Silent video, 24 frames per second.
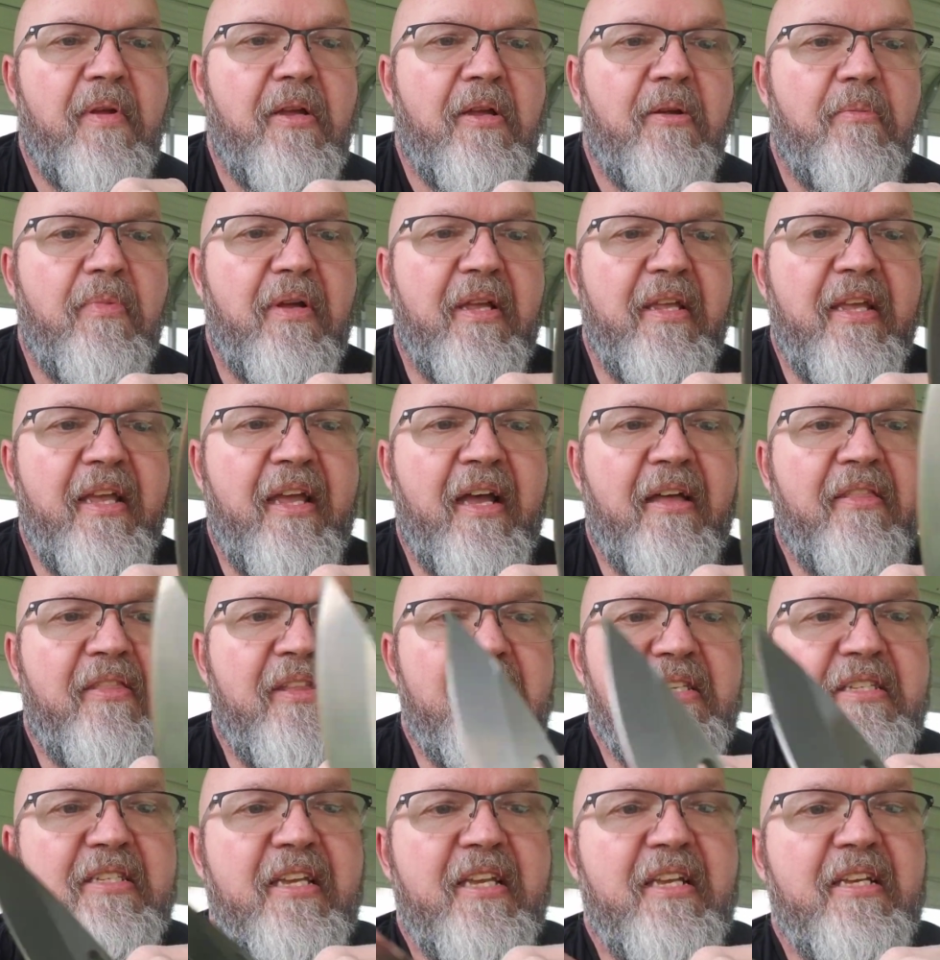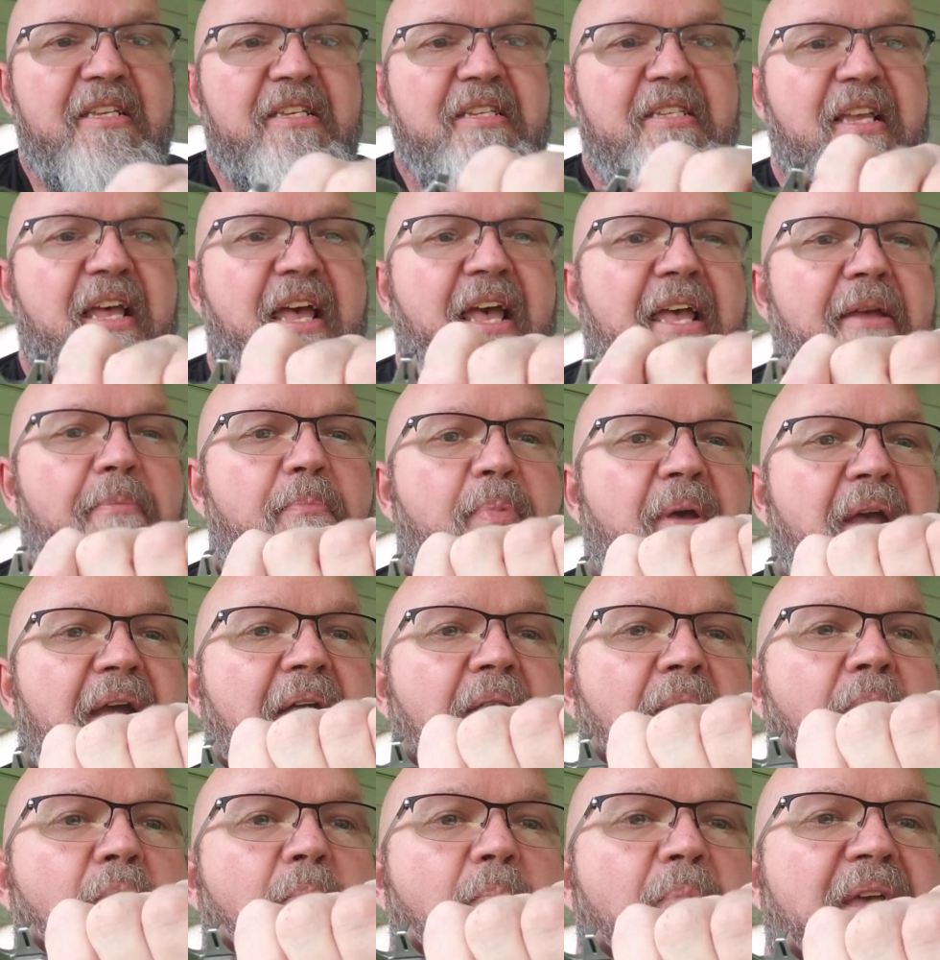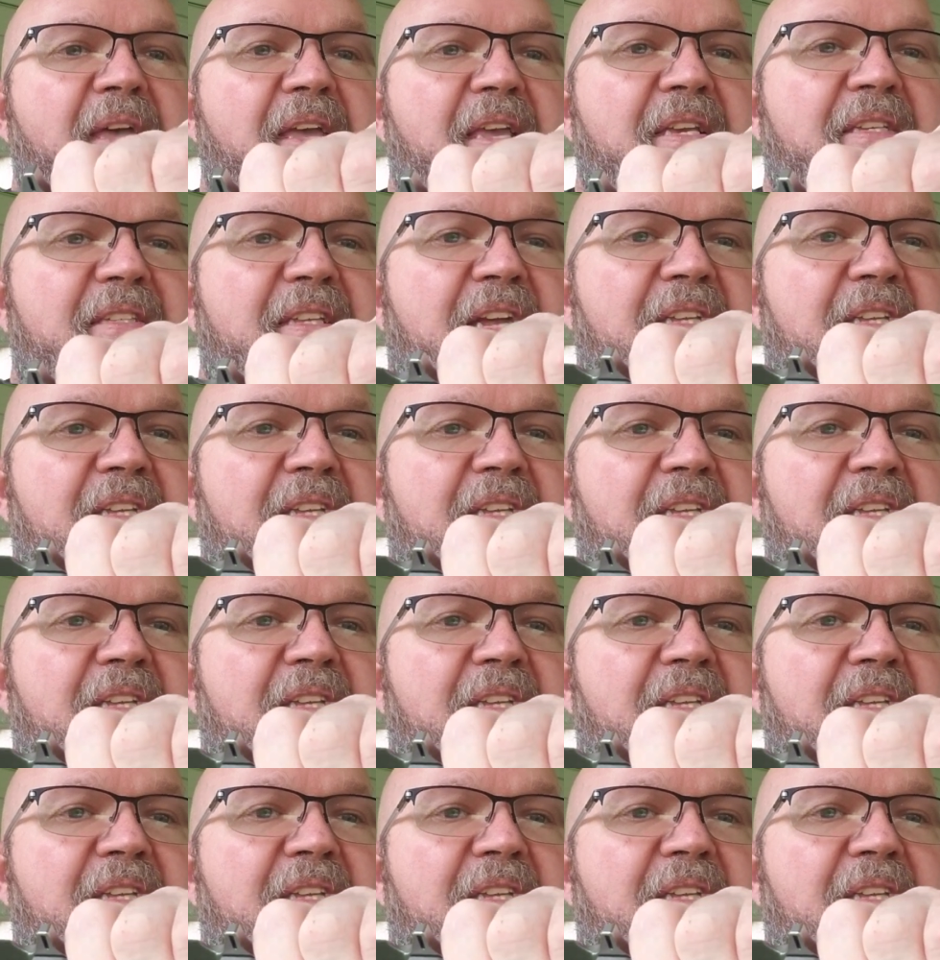But yeah, this is a big old beast.